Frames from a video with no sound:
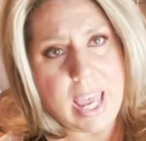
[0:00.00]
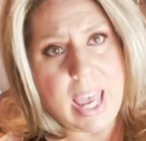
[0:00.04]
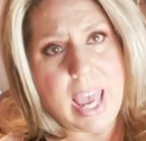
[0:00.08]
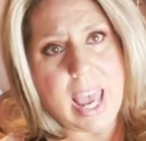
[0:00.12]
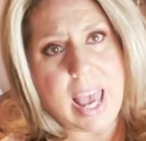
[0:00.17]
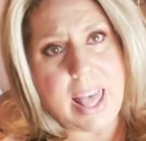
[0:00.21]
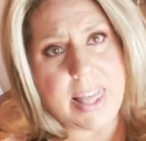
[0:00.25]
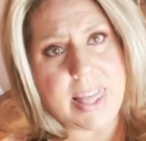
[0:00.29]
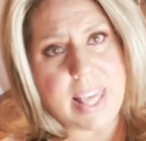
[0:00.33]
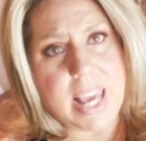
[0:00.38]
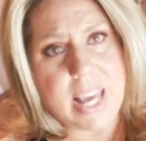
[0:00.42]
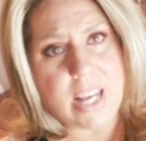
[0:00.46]

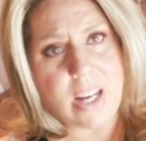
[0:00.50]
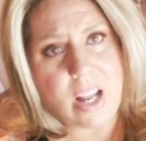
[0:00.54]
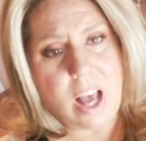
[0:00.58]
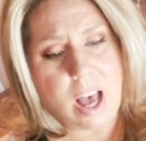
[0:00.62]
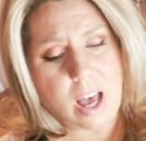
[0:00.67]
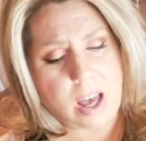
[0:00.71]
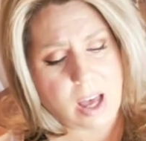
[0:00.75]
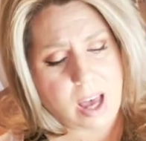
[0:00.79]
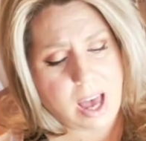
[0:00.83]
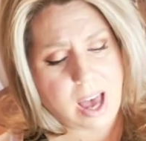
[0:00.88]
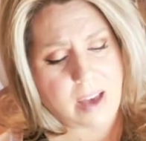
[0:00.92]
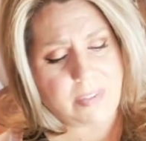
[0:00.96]
And then
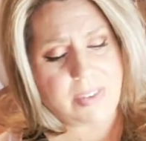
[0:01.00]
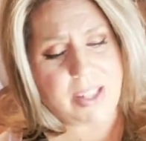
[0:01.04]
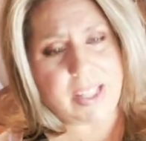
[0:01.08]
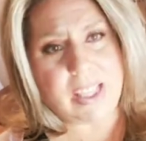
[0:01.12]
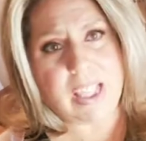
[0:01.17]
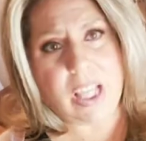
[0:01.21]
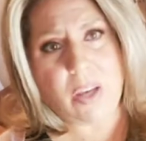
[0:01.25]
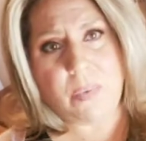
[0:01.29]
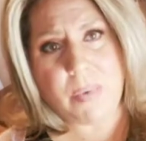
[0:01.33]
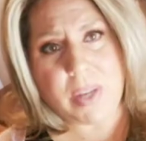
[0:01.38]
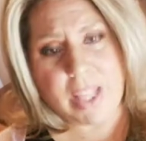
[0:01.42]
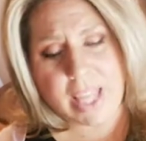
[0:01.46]

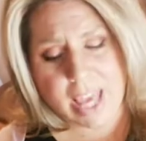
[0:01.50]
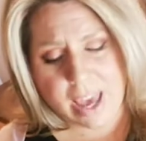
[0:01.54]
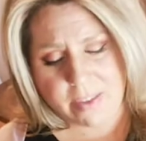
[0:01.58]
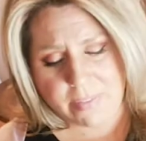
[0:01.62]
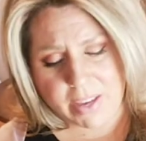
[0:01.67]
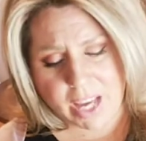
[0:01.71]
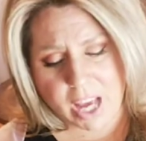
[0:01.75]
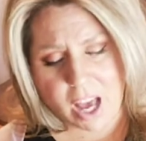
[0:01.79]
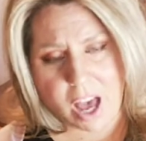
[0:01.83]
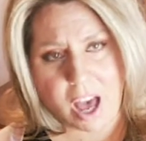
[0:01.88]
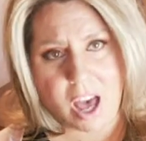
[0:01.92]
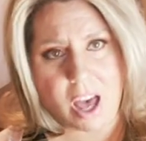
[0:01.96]
obviously with
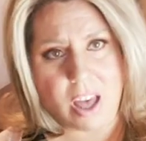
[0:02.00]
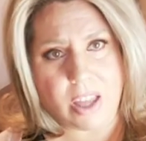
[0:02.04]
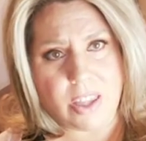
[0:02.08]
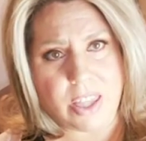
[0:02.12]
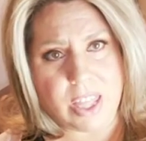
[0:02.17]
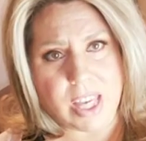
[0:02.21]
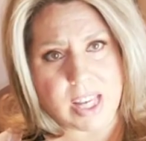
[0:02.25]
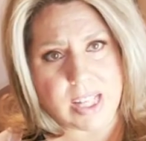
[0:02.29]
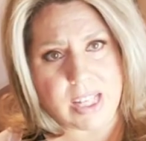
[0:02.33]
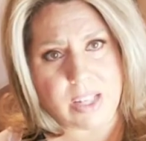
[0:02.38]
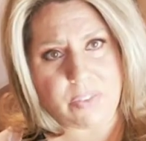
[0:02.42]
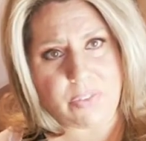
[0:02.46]
having all
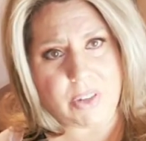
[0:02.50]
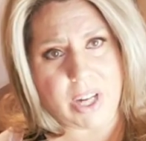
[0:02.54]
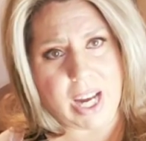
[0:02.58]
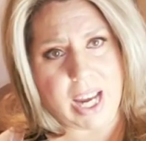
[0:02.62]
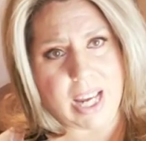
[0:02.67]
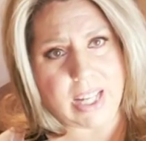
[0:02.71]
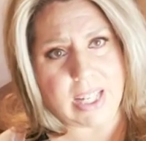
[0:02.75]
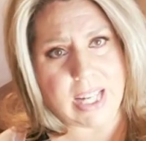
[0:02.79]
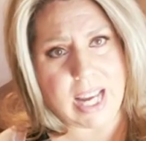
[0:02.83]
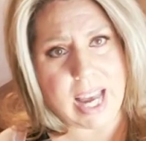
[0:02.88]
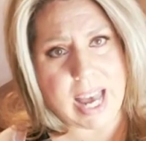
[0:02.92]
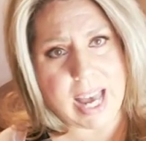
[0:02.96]
the different
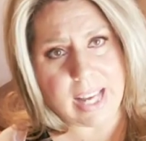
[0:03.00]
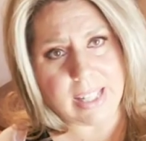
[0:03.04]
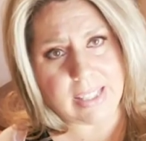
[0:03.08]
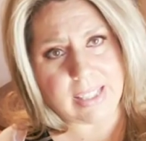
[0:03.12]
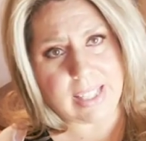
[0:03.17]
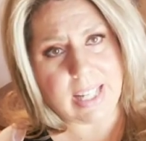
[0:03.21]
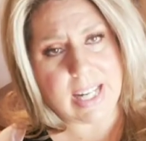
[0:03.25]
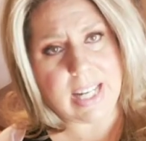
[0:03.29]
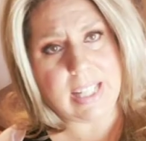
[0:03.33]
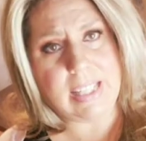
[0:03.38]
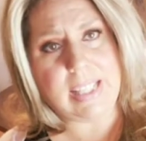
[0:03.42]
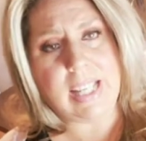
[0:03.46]

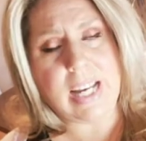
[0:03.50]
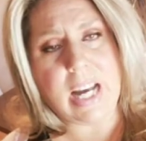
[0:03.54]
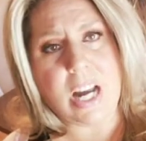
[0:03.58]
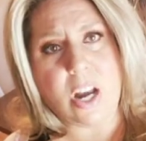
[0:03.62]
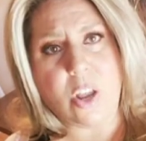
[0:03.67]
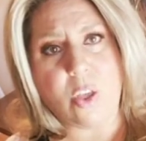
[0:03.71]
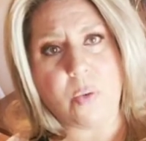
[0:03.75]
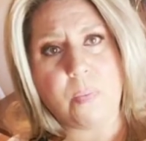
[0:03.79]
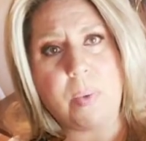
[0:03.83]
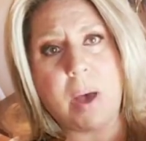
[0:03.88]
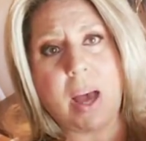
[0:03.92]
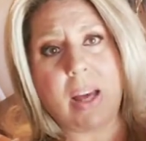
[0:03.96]
antioxidants in it
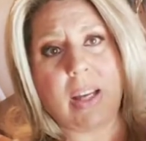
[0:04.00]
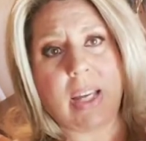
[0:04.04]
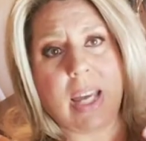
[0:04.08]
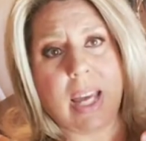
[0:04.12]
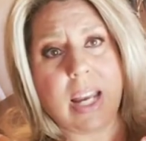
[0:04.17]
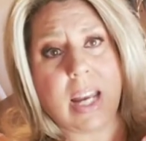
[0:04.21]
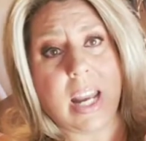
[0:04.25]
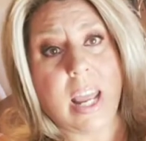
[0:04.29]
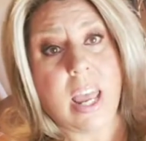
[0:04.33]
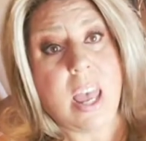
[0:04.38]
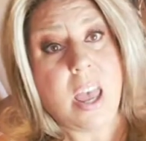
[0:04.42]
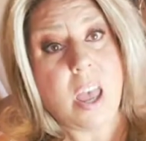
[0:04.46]
in the
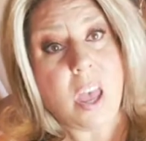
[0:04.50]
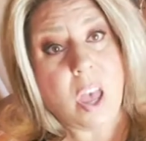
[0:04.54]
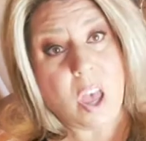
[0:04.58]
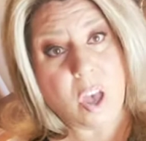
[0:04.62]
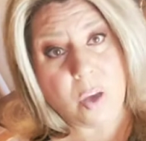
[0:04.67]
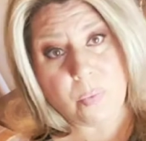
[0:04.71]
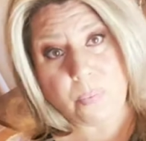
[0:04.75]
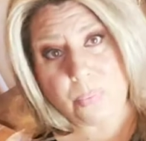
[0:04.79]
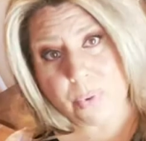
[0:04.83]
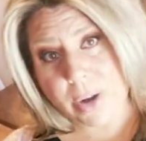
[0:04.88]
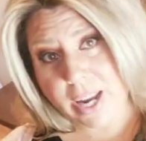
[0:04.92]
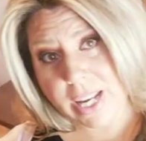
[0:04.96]
pumpkin,
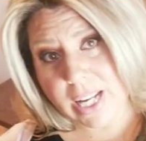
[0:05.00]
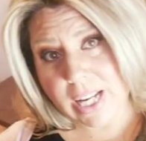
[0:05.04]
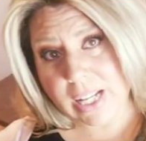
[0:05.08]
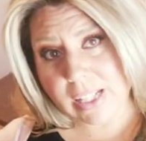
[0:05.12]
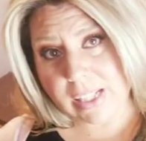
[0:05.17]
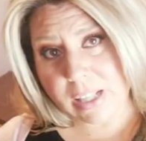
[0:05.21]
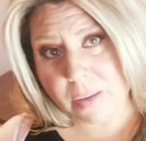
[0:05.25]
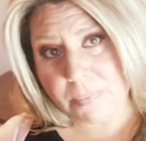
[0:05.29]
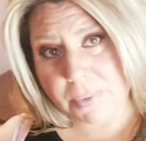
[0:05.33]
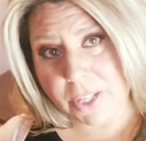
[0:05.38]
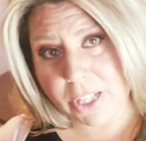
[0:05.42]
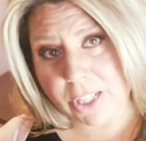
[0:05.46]
it brightens
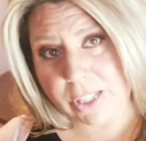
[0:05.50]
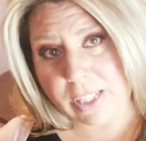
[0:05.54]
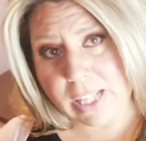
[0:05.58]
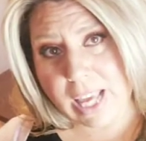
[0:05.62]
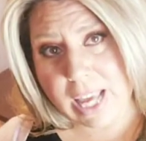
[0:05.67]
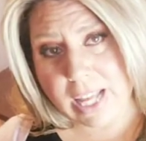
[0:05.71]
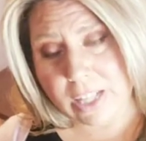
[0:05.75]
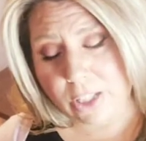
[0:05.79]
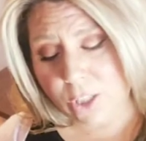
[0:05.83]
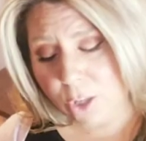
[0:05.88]
up your skin.